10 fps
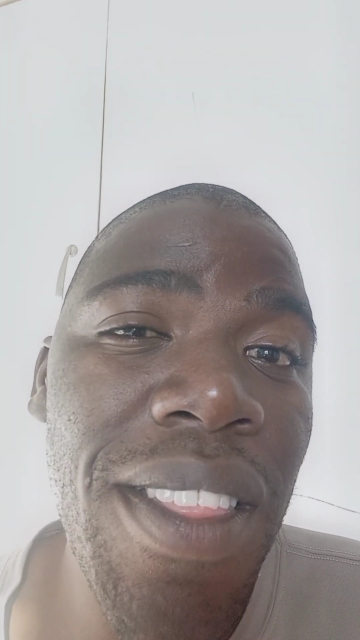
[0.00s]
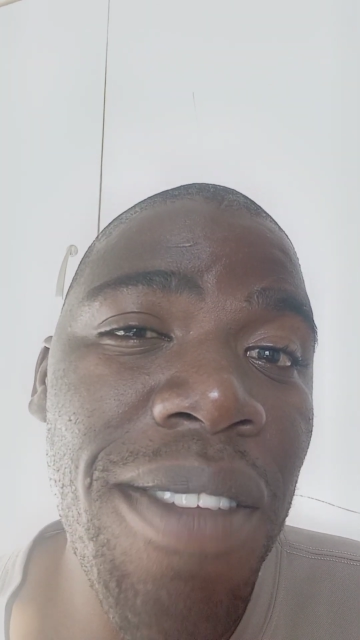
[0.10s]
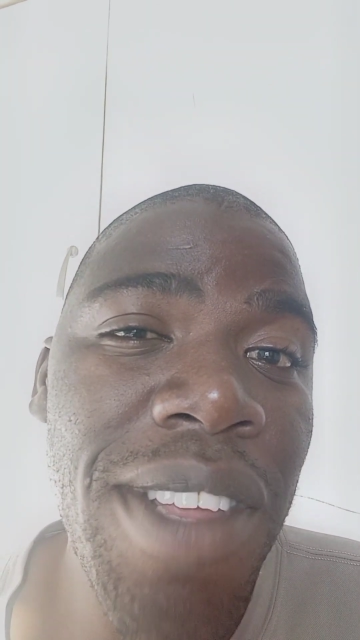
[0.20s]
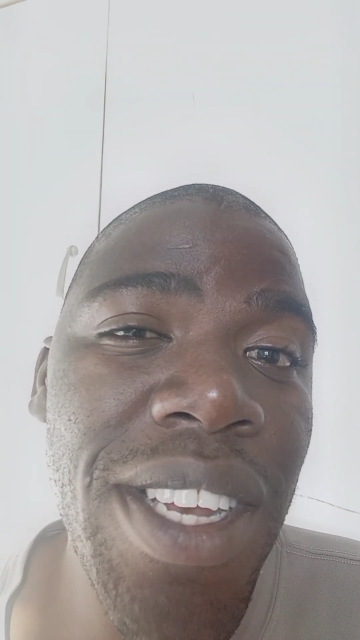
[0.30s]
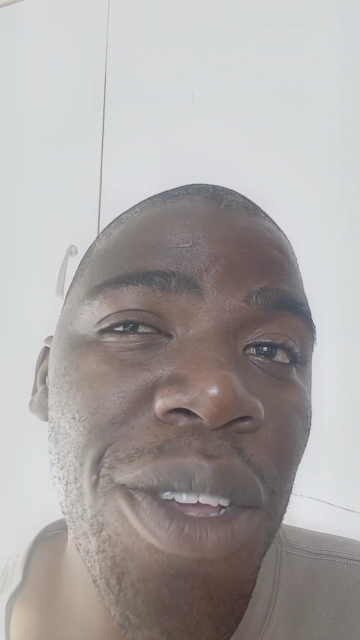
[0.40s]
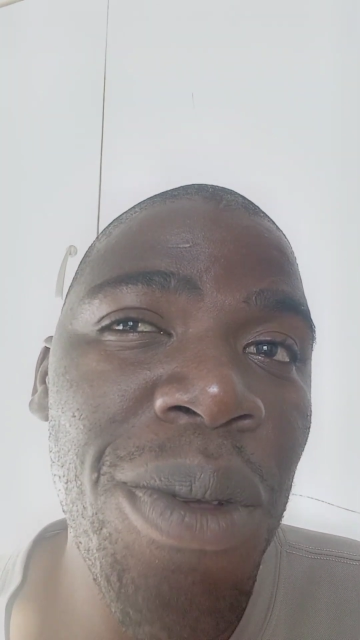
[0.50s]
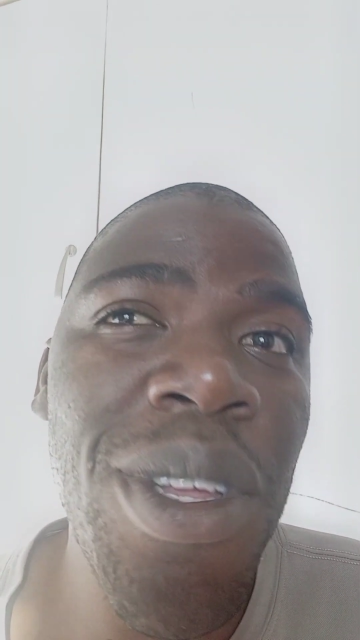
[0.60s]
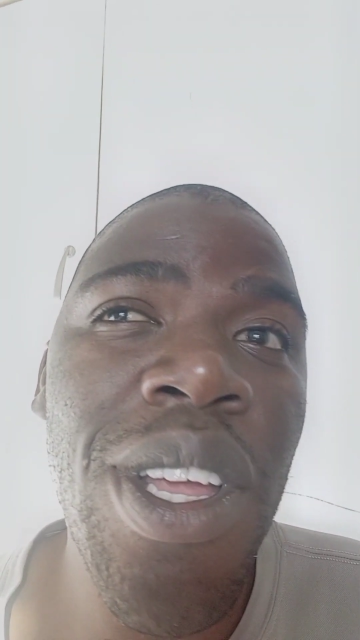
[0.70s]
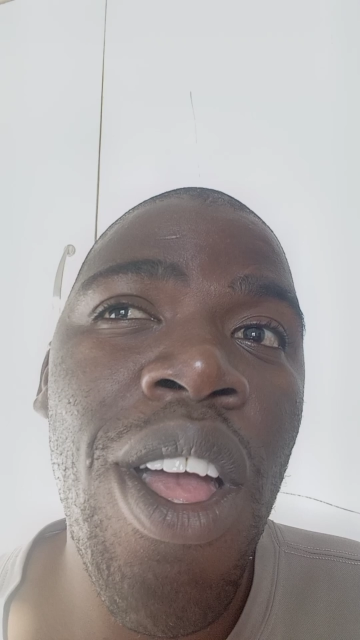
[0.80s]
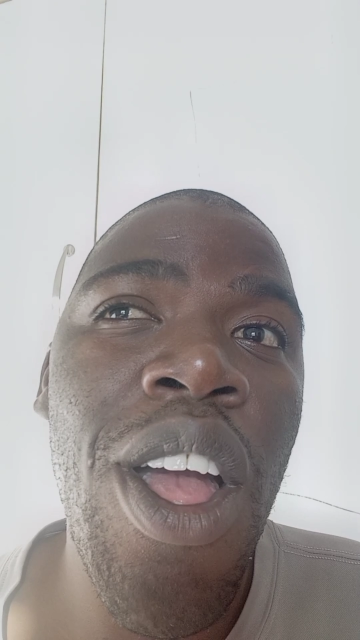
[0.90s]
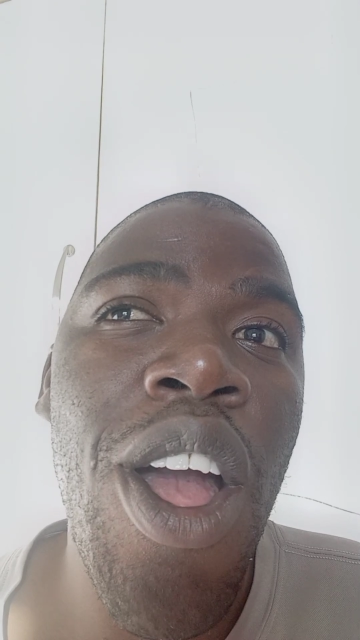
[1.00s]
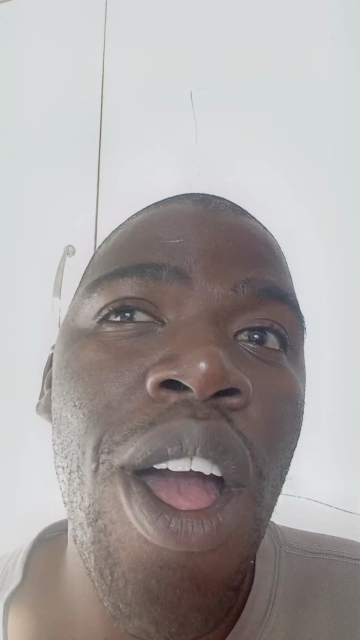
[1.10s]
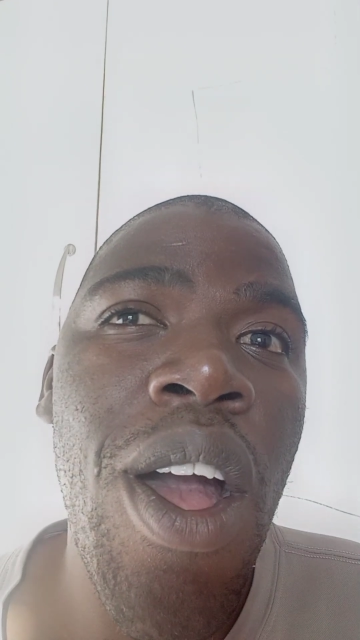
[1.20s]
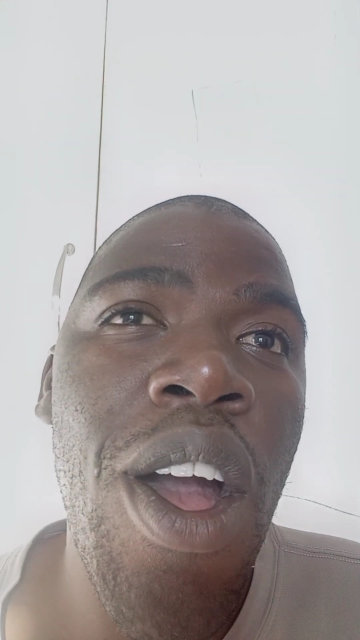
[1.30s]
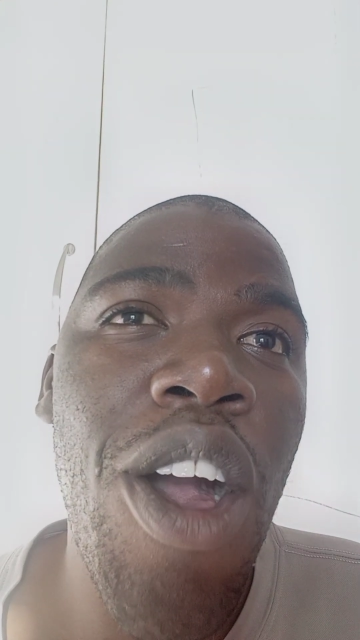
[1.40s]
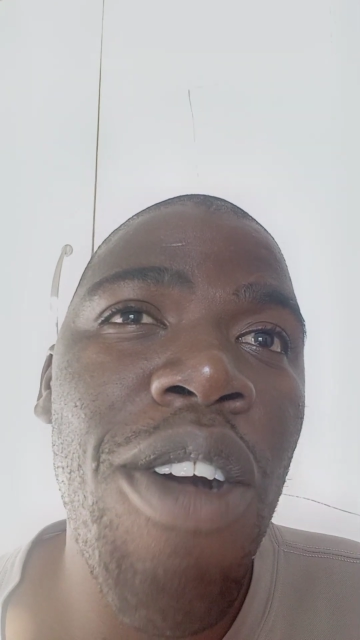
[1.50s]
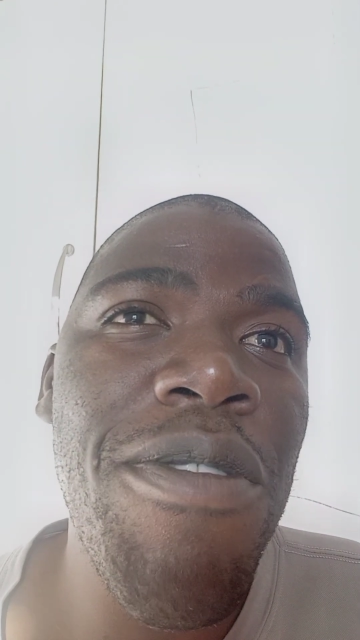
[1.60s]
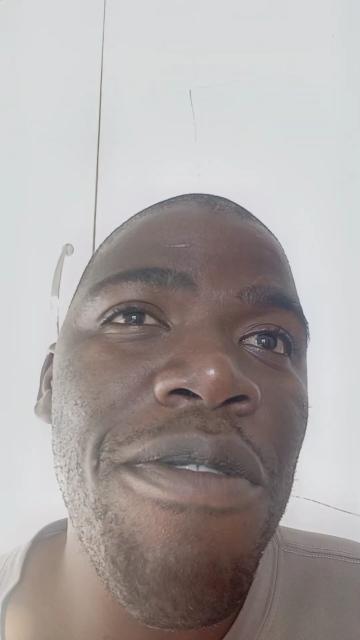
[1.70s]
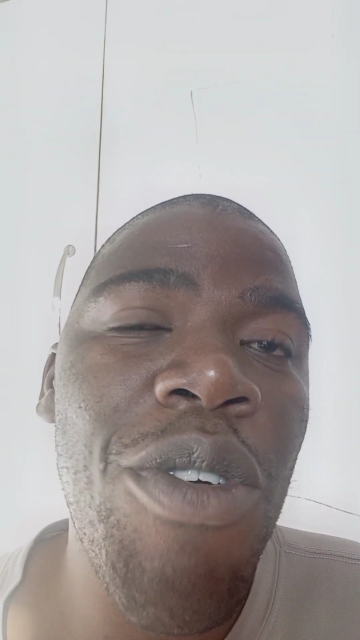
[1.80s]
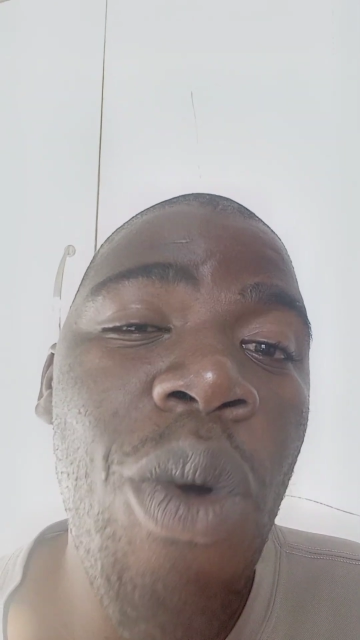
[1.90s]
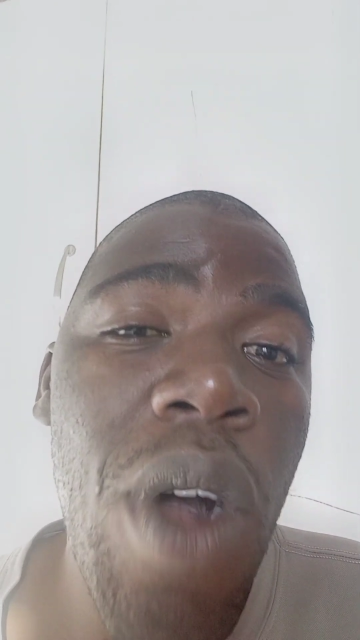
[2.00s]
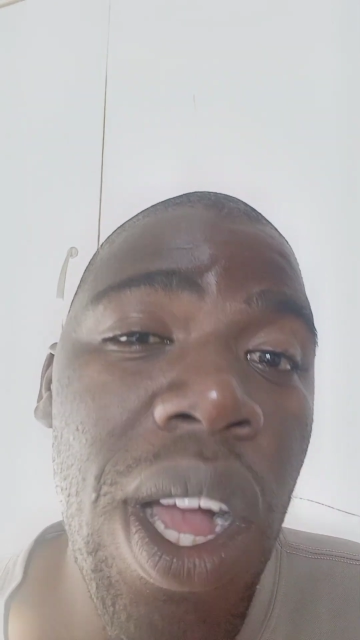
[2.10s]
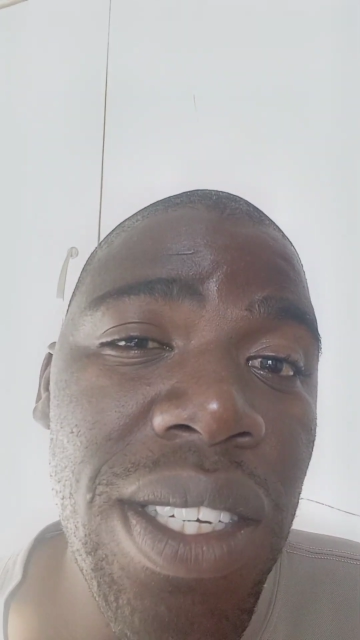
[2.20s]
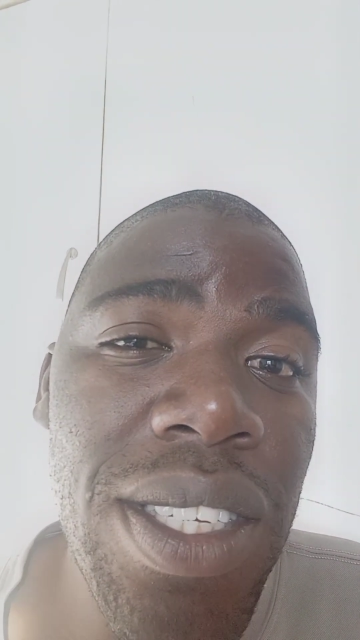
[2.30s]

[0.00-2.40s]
video of Quant.